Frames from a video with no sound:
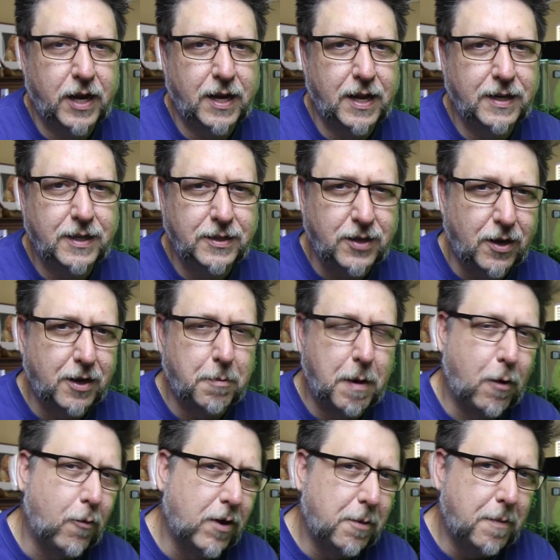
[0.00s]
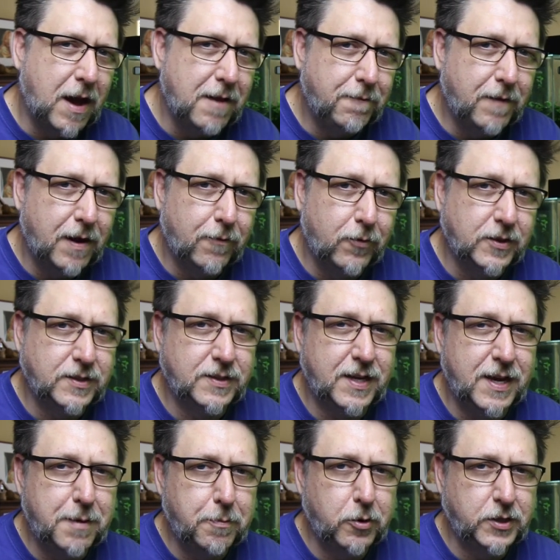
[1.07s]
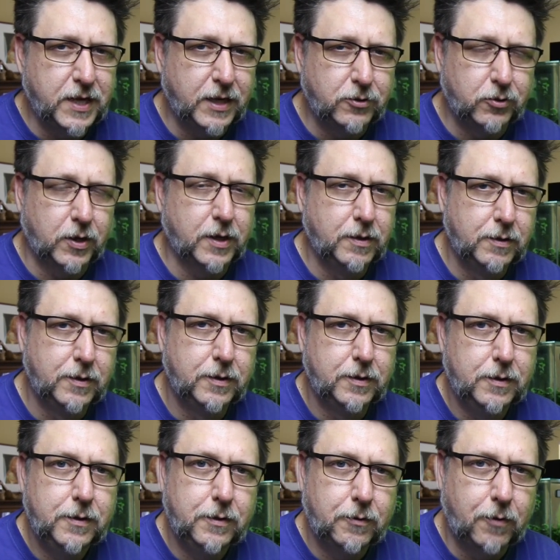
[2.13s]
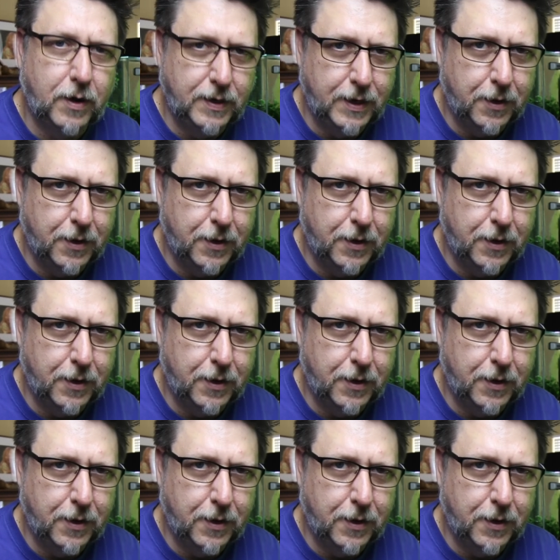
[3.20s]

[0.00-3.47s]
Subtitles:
I'd like to talk about one of my favorites, the Ember Tetra, right